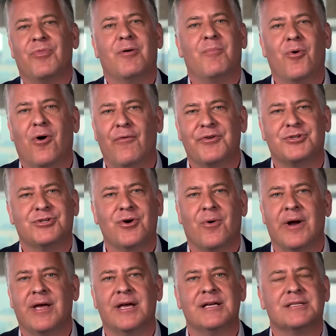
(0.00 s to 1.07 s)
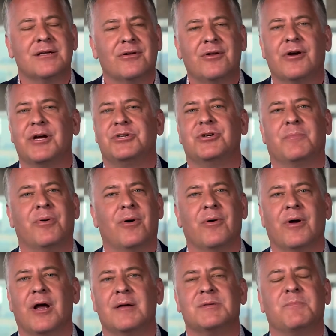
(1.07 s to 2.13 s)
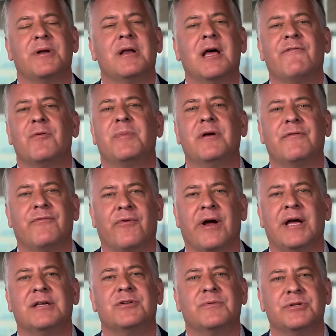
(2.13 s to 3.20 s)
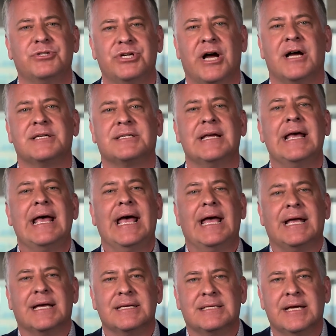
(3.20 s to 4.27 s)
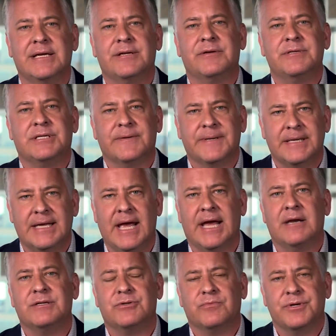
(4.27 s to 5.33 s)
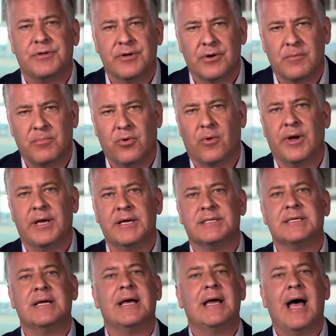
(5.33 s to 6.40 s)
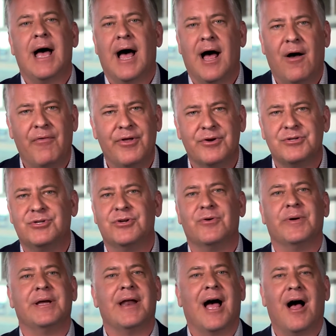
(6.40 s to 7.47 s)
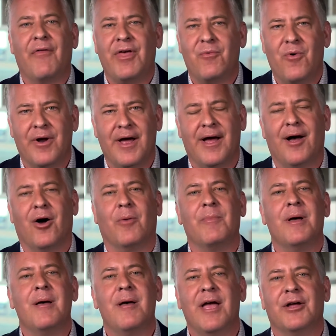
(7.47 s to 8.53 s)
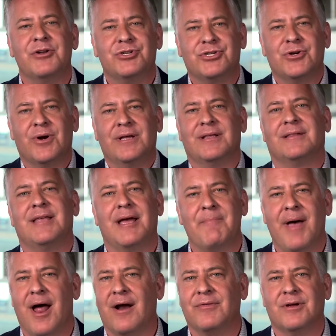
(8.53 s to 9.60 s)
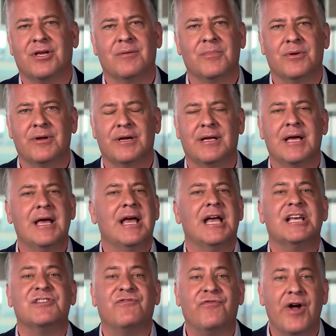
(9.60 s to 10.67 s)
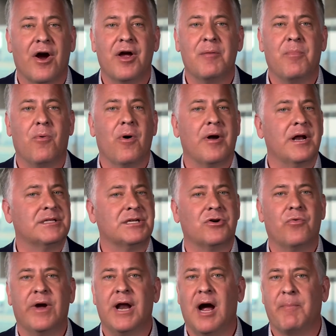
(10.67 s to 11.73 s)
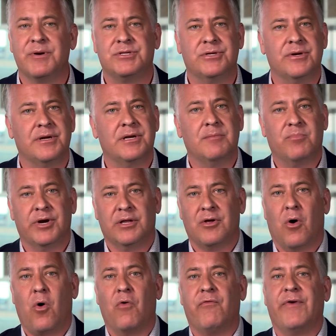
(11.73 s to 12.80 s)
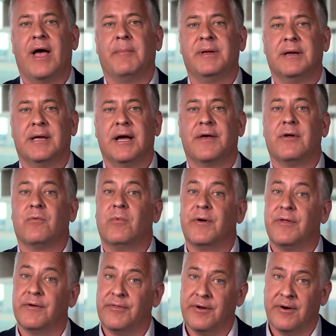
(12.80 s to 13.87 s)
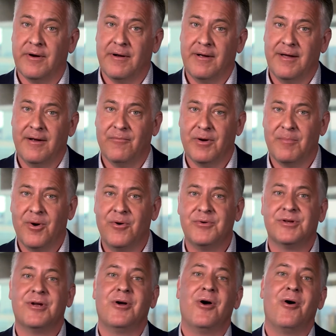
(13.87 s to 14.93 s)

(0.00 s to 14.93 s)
The moral of the story is, look at your programs, but never be afraid to adjust and continue to engage with your employees. How they're doing, how they want to help, ensuring that they matter in the community is very important. It's a great opportunity to bring the whole family together, whether they're remote